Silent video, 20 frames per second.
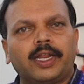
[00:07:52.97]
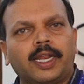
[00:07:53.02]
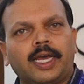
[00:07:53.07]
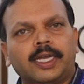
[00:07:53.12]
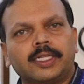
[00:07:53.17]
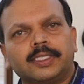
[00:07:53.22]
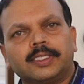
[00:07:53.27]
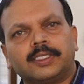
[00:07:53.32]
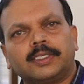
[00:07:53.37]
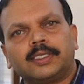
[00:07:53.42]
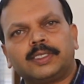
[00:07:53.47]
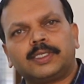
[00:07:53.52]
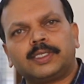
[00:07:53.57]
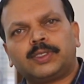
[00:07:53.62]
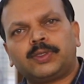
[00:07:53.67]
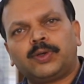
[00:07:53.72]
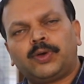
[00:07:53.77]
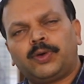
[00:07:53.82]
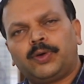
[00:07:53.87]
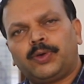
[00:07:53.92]
like this.
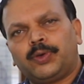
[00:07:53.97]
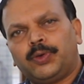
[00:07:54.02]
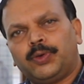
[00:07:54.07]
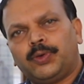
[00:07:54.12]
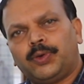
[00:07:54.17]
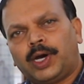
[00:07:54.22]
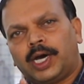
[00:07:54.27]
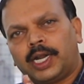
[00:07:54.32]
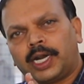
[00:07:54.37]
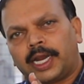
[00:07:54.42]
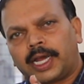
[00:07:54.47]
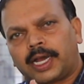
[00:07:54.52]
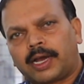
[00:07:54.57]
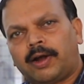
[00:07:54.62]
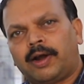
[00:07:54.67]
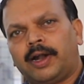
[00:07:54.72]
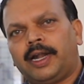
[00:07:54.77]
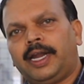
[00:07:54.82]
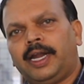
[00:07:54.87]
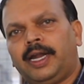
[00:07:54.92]
So you are
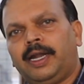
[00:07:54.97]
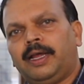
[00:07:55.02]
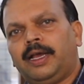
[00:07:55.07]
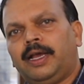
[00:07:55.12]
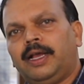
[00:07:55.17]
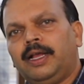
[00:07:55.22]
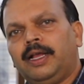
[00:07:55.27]
recorded